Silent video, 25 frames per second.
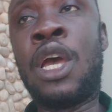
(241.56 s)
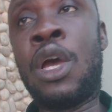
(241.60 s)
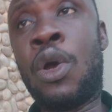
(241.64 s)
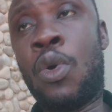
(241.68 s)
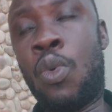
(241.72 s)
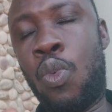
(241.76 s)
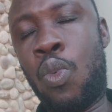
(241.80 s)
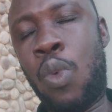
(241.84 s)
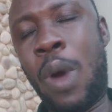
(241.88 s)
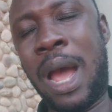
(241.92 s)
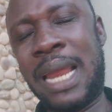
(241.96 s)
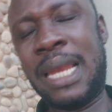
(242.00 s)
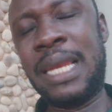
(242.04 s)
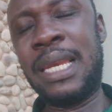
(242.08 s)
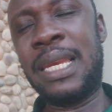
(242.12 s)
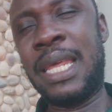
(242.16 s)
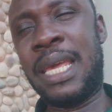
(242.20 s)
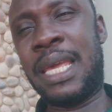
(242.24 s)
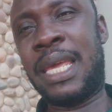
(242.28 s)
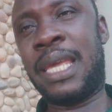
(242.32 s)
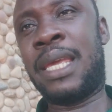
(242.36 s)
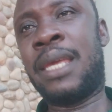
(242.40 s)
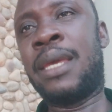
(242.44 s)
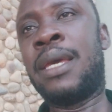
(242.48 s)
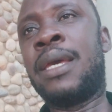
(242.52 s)
One
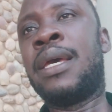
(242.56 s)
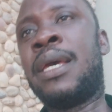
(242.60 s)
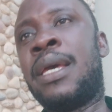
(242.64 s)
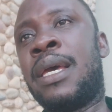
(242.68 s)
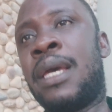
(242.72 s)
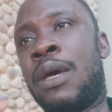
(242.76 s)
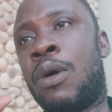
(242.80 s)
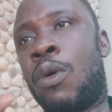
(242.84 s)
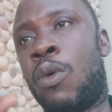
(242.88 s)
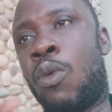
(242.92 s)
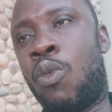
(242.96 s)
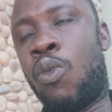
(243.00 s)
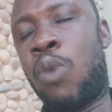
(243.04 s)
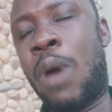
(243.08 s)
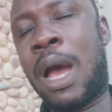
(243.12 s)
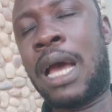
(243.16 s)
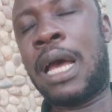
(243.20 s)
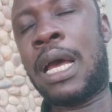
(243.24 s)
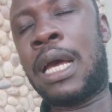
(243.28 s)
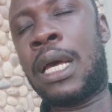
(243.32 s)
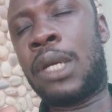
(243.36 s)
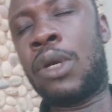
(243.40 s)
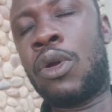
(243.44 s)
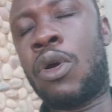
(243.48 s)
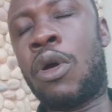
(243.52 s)
day,
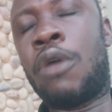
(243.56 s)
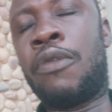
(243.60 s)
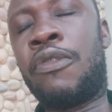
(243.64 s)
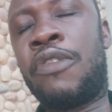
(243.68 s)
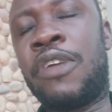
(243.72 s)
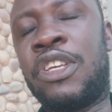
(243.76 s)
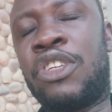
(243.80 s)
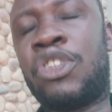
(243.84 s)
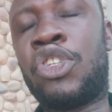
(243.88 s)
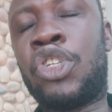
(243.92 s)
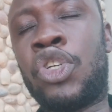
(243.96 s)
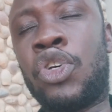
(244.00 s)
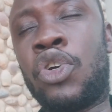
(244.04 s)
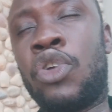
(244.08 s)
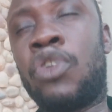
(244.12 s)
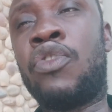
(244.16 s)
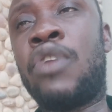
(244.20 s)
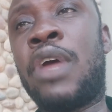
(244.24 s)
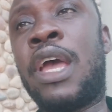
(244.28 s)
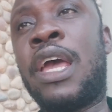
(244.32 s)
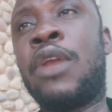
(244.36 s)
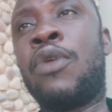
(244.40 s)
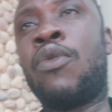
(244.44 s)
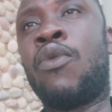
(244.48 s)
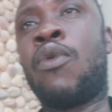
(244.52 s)
one of his
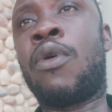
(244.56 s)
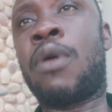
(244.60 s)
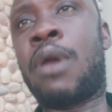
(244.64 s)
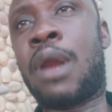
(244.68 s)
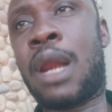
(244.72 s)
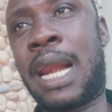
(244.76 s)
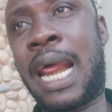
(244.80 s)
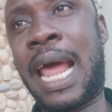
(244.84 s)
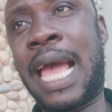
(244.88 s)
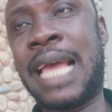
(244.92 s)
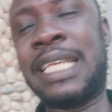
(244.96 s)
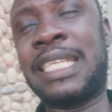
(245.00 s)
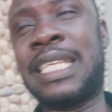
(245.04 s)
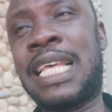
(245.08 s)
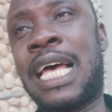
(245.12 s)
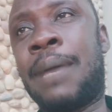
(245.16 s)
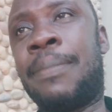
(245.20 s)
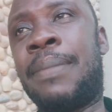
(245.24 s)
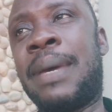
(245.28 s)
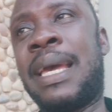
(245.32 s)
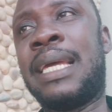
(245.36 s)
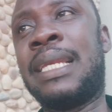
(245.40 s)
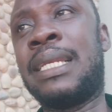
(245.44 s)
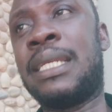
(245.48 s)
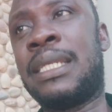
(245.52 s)
children will rise up
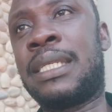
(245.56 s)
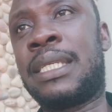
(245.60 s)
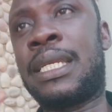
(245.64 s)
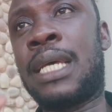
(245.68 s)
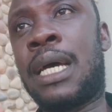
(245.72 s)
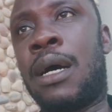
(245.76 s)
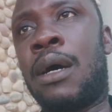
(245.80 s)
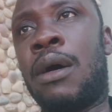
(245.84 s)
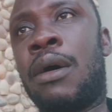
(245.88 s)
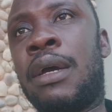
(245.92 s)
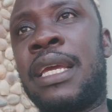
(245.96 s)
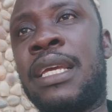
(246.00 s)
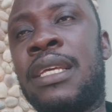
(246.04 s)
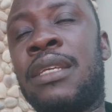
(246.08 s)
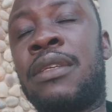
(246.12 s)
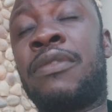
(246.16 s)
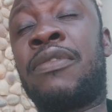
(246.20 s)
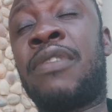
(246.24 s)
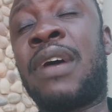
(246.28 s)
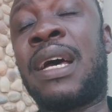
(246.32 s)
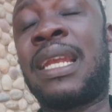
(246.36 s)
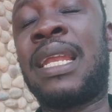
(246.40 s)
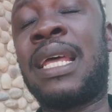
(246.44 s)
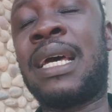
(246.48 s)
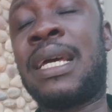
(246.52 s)
and tell his
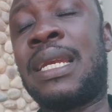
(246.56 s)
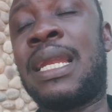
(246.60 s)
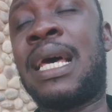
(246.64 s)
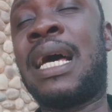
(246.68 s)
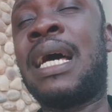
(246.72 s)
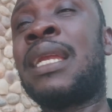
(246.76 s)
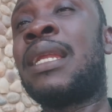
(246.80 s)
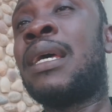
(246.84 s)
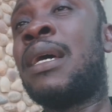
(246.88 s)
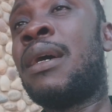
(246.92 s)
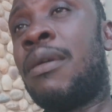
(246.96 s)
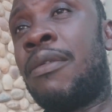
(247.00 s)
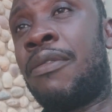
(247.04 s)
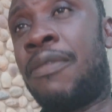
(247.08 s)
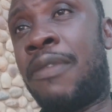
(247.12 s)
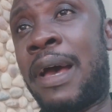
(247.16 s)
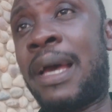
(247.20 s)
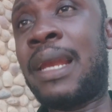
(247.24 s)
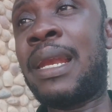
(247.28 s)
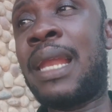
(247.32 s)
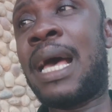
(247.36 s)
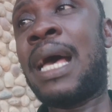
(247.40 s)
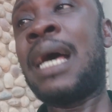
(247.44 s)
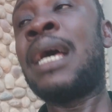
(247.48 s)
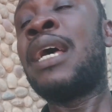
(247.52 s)
father that,
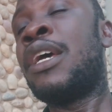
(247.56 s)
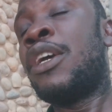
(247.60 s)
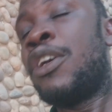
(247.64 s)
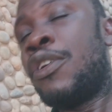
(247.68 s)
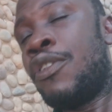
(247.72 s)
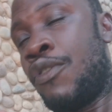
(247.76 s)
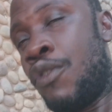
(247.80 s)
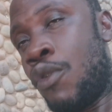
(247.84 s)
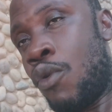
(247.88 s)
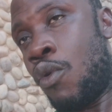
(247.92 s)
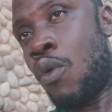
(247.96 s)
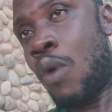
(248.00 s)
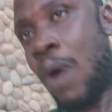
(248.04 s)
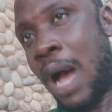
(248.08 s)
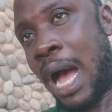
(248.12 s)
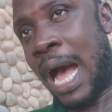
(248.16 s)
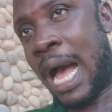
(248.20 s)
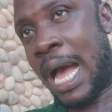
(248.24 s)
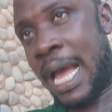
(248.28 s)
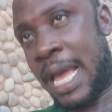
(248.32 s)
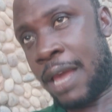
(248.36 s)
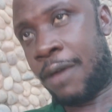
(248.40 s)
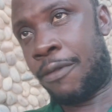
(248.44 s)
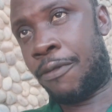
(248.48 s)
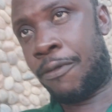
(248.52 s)
"Father, you
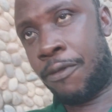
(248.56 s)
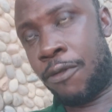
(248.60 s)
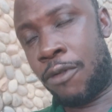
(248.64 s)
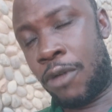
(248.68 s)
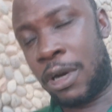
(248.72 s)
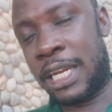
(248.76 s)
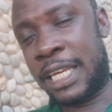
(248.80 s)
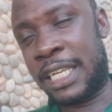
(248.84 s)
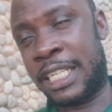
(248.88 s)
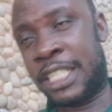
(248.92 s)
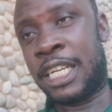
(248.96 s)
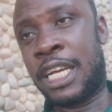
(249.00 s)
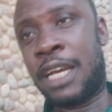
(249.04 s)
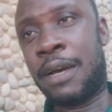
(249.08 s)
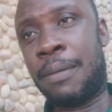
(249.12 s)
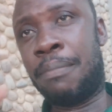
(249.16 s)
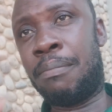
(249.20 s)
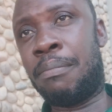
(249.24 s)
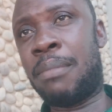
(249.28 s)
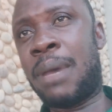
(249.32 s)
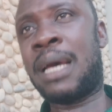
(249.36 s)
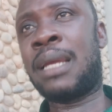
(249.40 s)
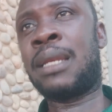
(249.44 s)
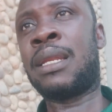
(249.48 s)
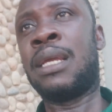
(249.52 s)
are a foolish
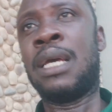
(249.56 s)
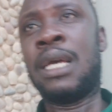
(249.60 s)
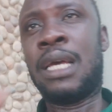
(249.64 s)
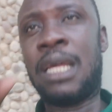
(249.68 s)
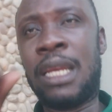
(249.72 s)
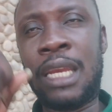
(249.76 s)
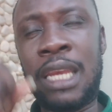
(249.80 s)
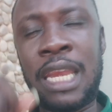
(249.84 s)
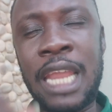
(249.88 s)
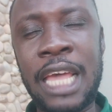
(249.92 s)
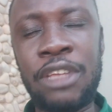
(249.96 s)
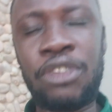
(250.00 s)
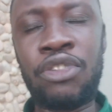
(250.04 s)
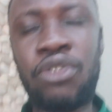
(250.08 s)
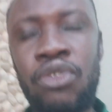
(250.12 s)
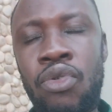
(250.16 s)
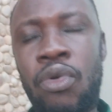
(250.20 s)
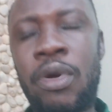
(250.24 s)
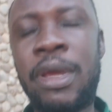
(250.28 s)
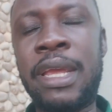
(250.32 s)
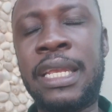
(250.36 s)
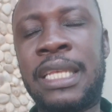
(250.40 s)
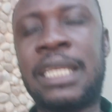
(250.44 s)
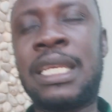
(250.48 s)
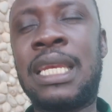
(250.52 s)
man. Let's do
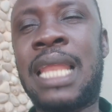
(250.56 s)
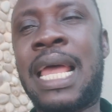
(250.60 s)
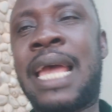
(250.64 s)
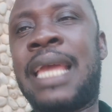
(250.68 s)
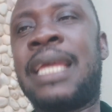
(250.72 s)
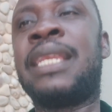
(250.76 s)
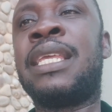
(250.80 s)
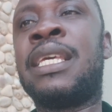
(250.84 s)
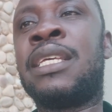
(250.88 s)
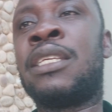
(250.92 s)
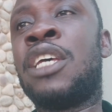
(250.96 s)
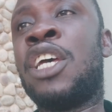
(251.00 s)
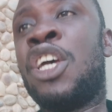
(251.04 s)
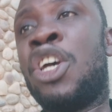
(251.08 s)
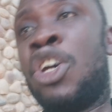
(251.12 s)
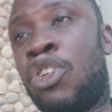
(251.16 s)
it like this."